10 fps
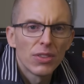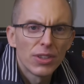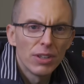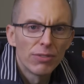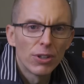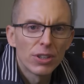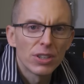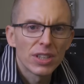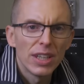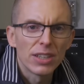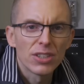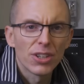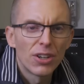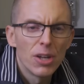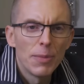The inverters take a
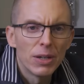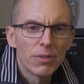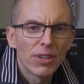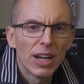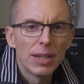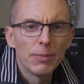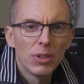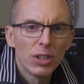certain amount of time